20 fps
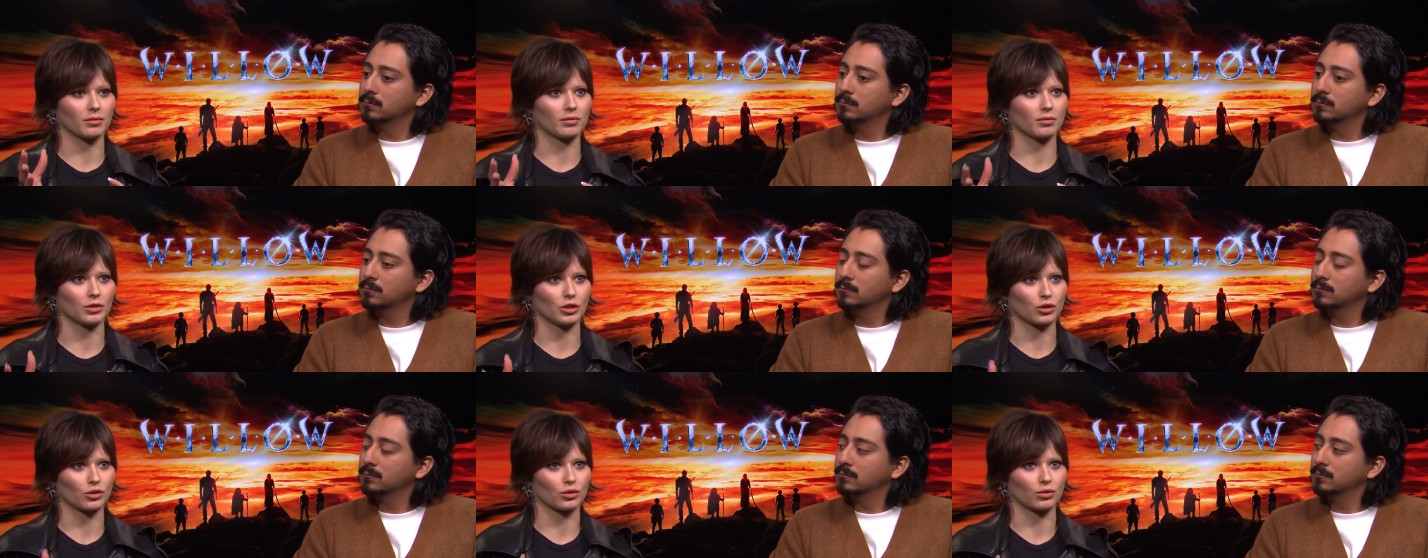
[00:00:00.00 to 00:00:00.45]

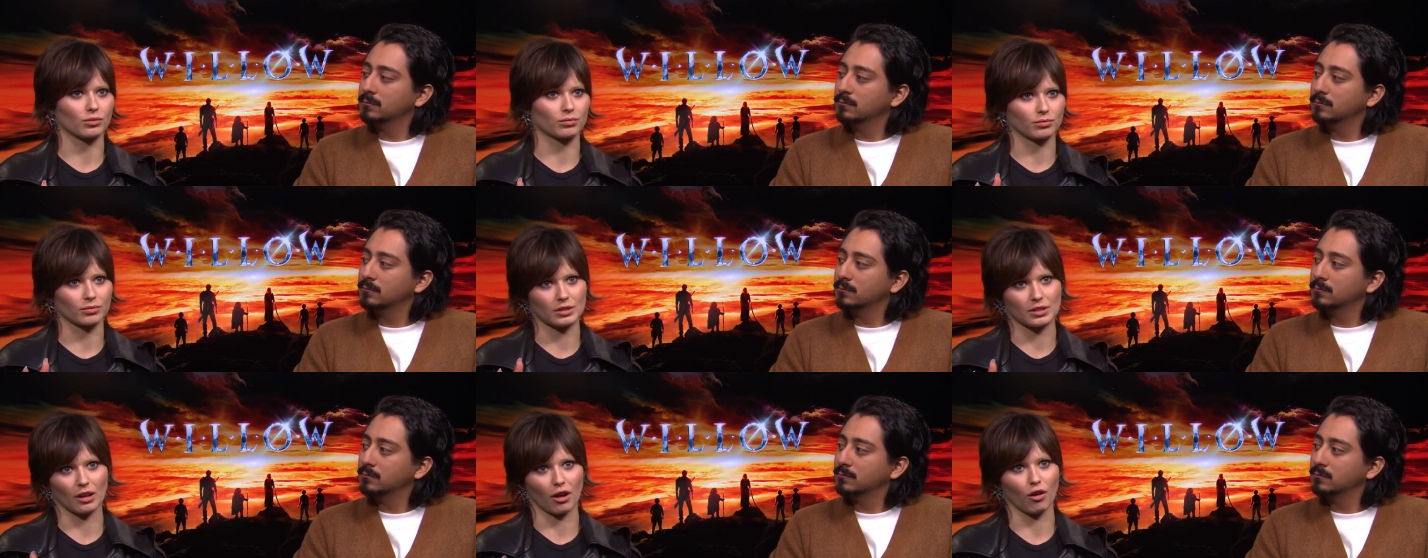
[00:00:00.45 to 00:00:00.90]

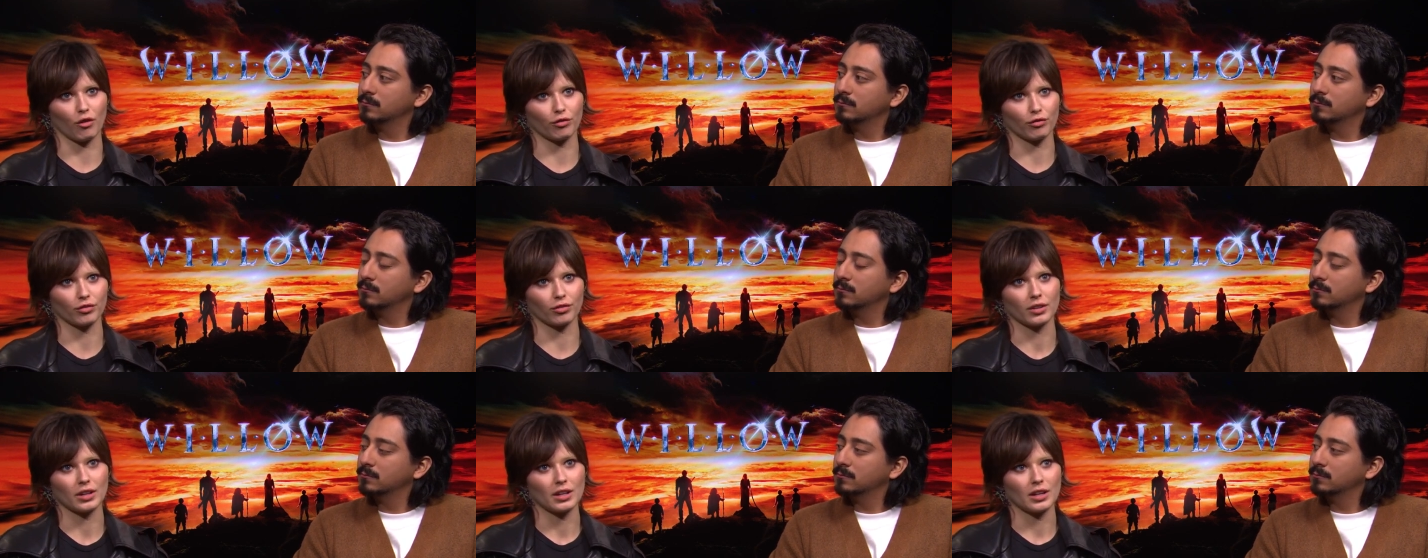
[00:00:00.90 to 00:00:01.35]
Speaker 1: yourself
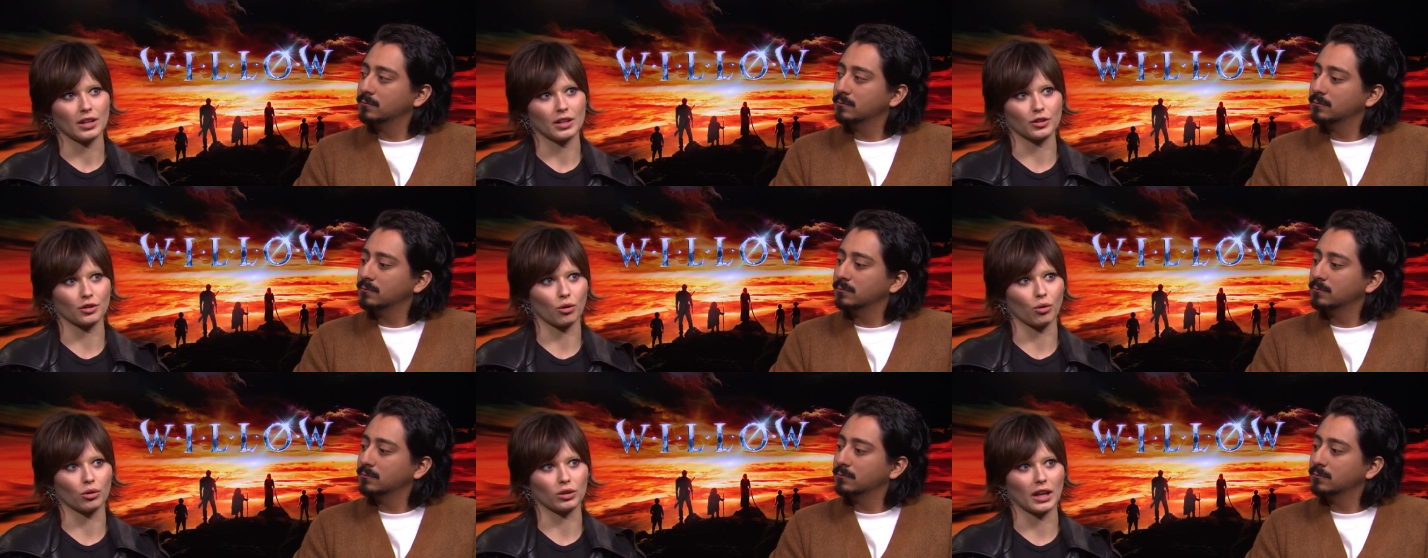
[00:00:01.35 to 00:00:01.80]
and
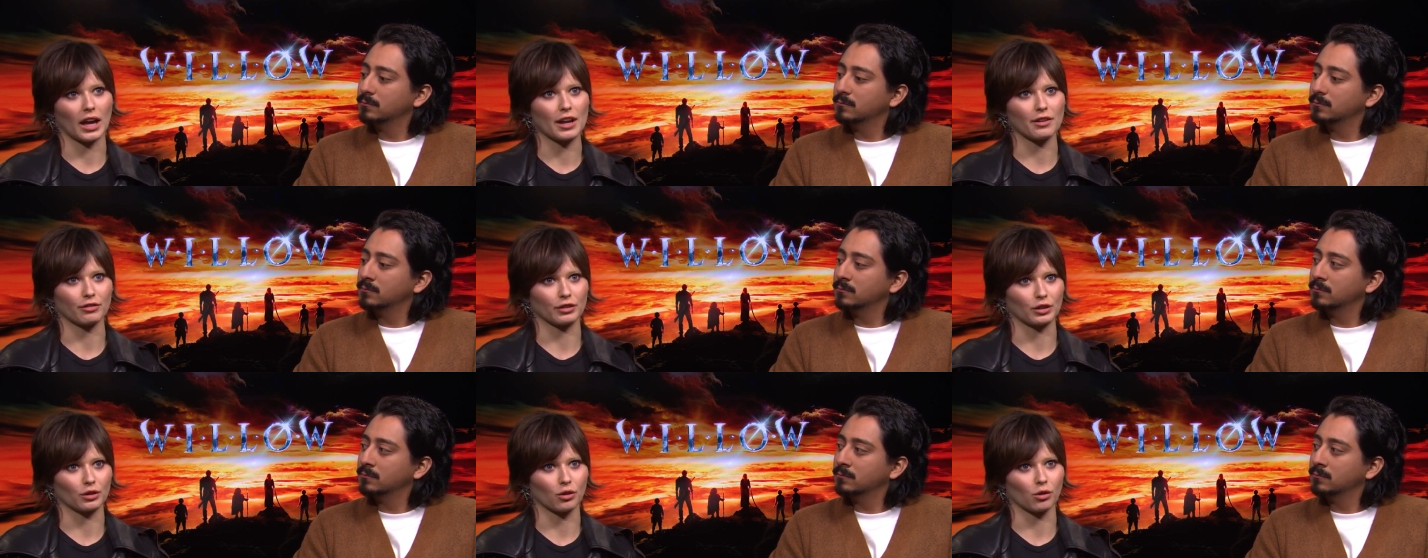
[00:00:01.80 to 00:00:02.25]
your whole life
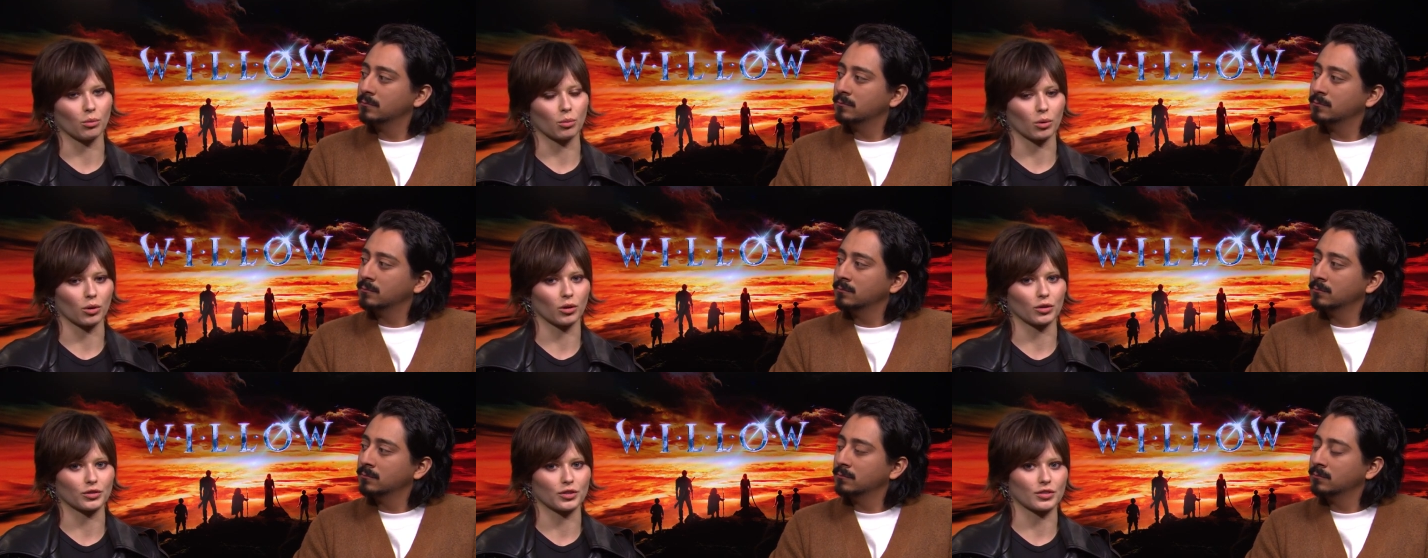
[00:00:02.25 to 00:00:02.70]
and your whole
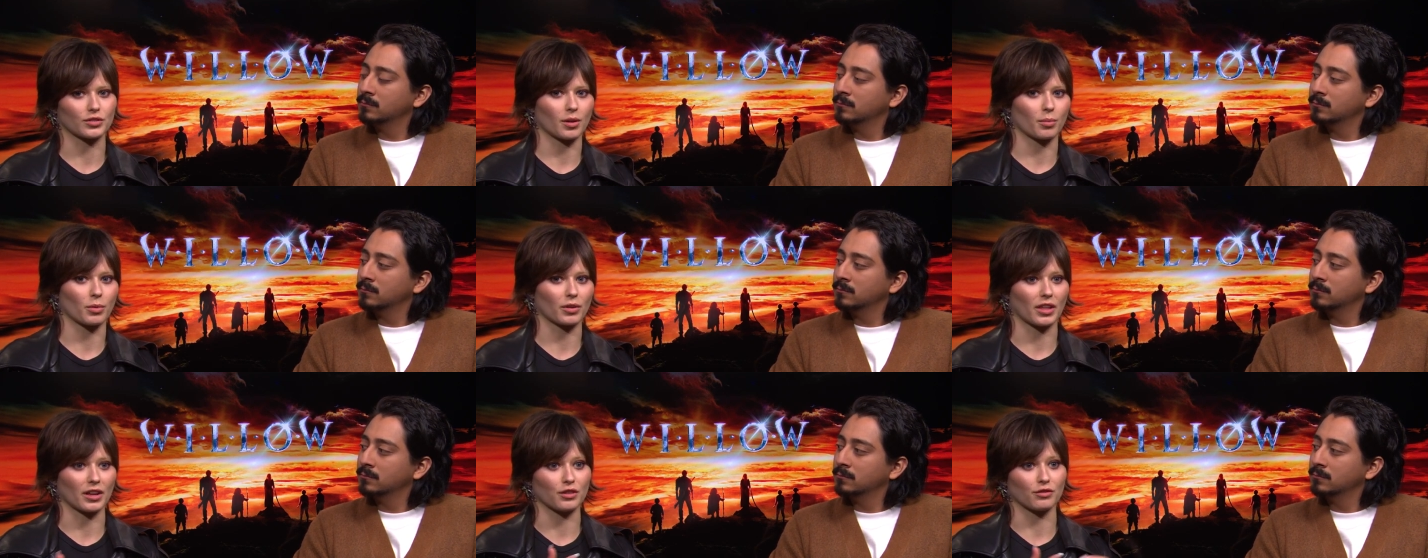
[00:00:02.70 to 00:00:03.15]
world to
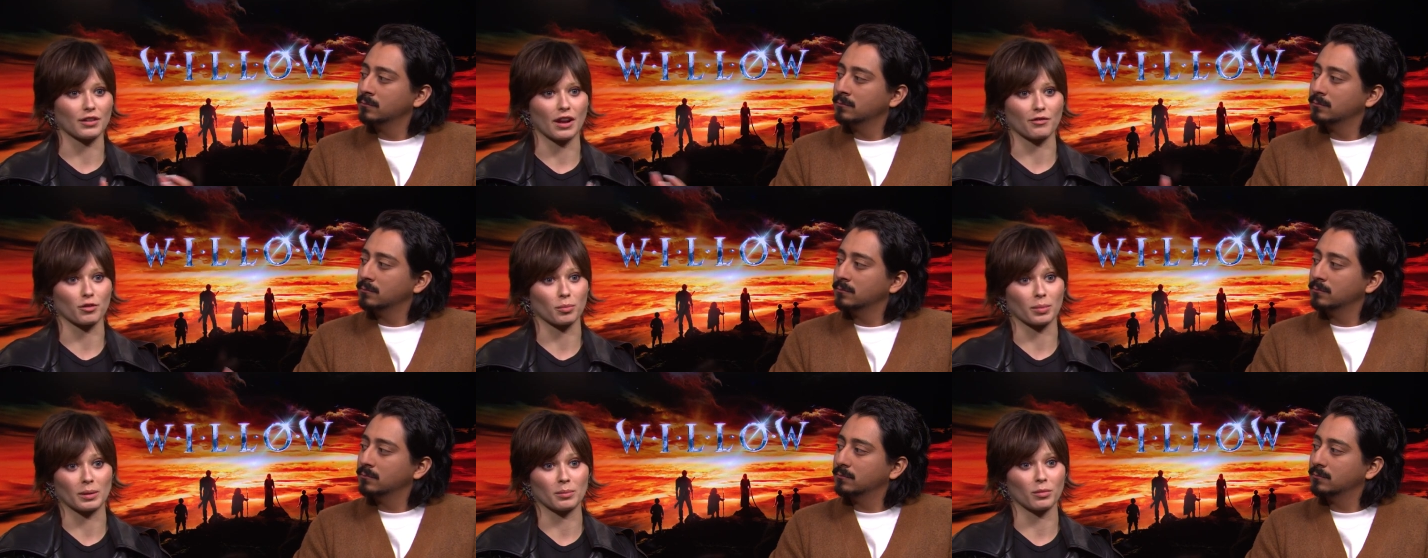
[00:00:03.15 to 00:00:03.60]
somewhere that you've
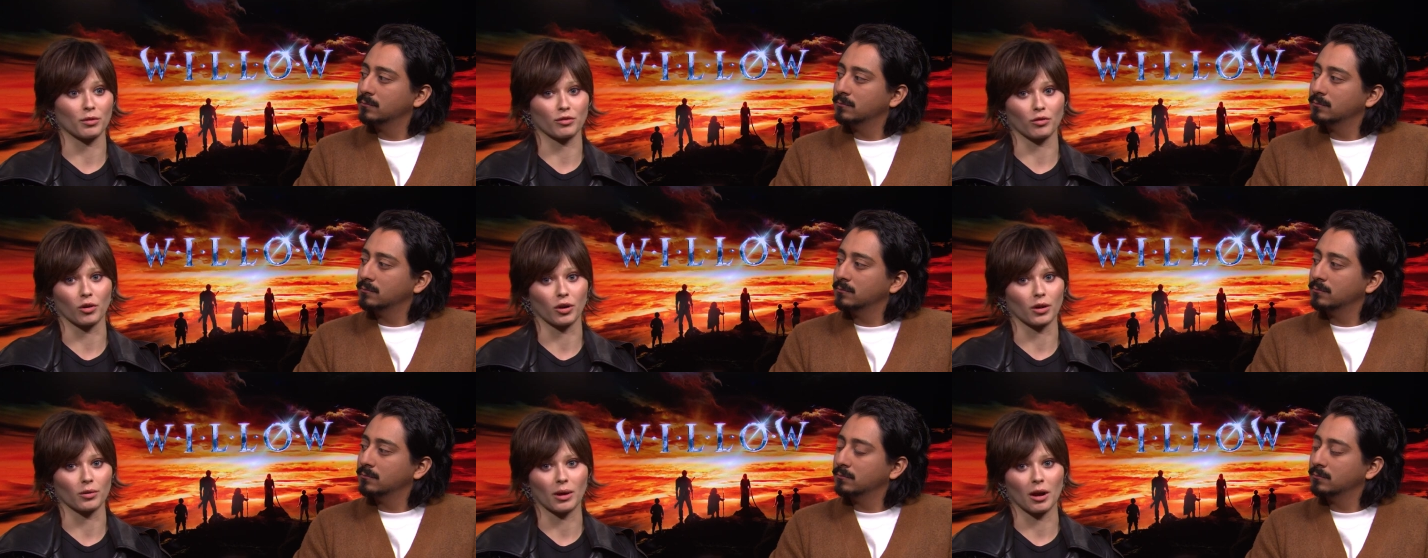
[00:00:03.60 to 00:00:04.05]
never been
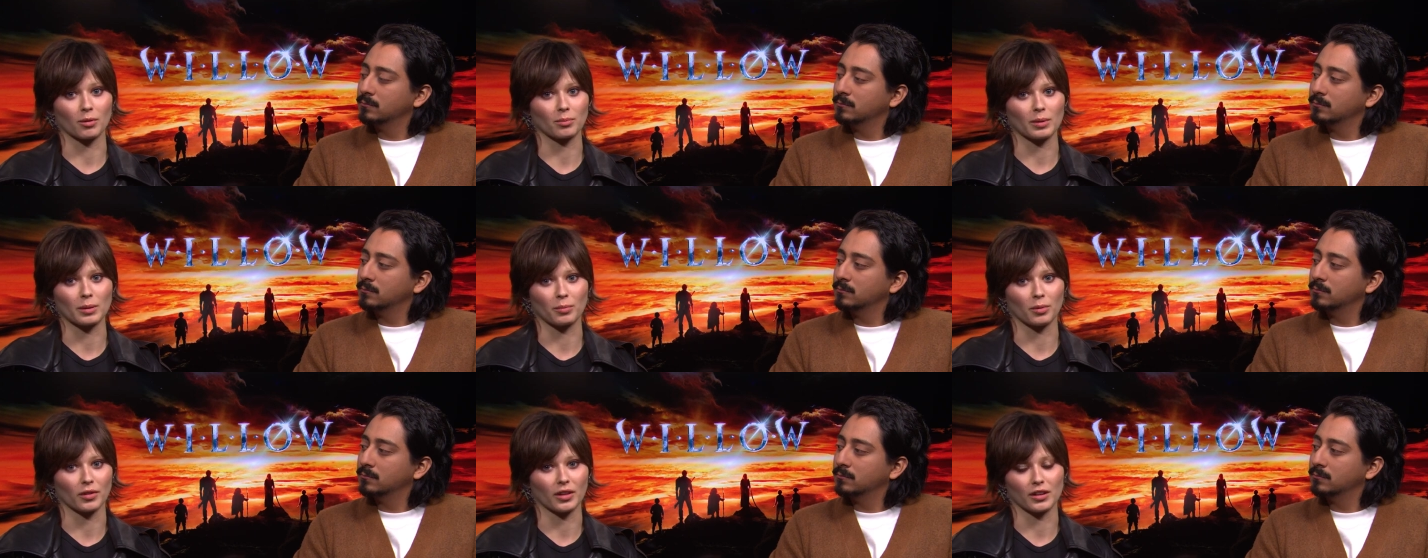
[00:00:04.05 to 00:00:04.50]
before around
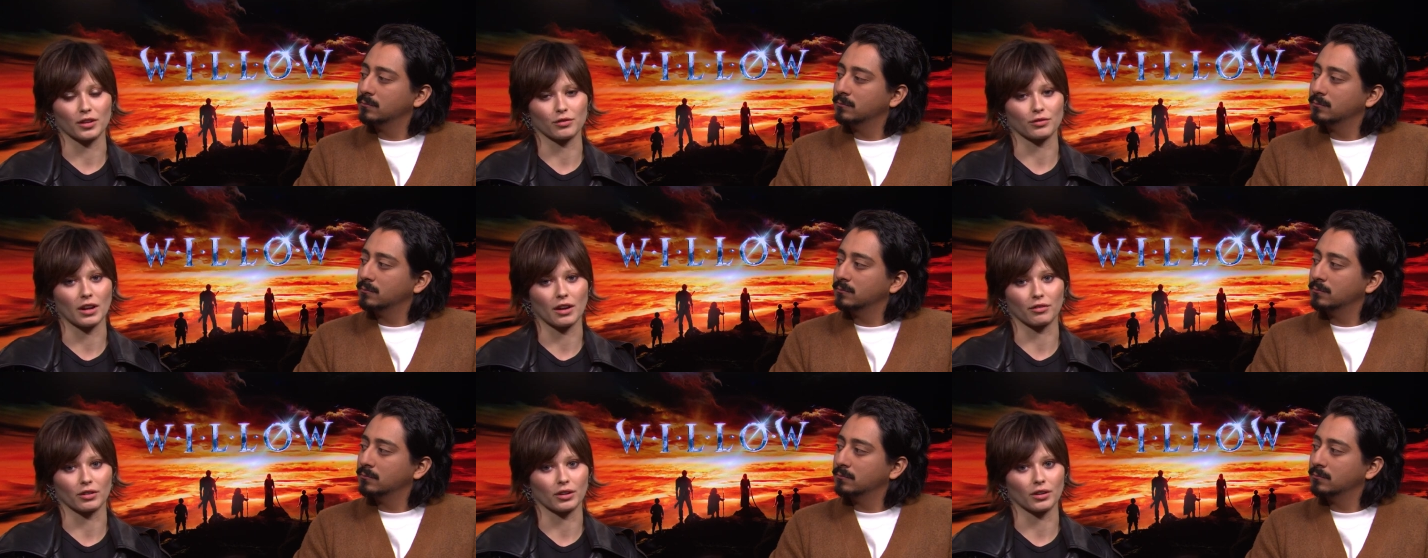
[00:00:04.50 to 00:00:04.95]
people that you've
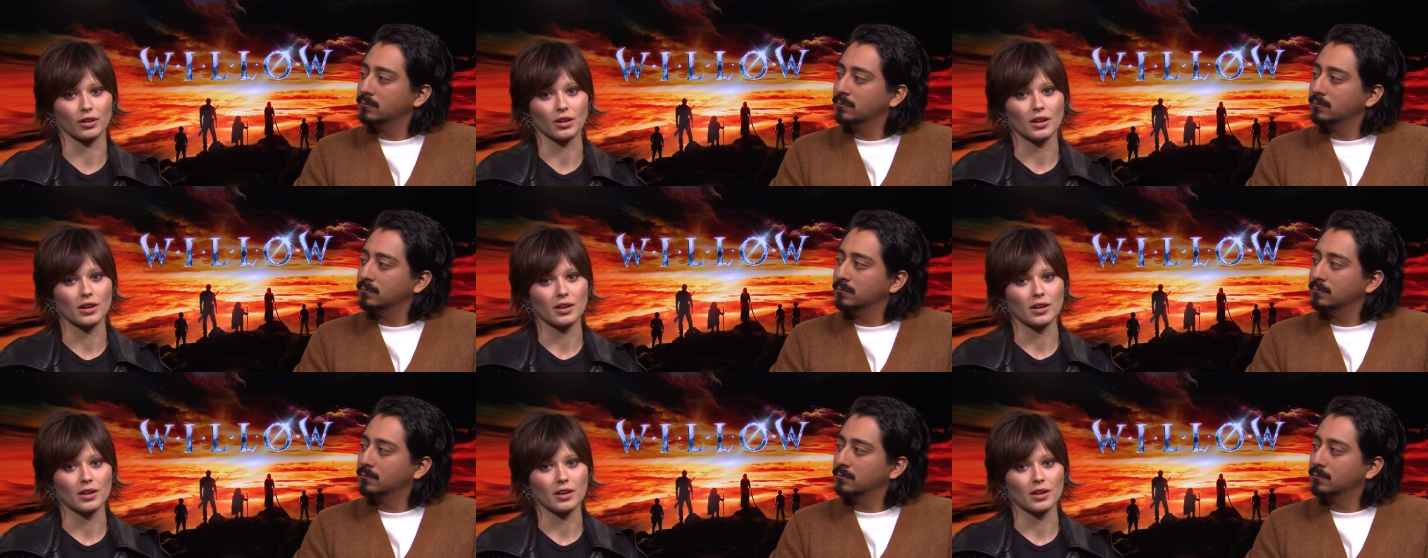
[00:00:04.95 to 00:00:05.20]
never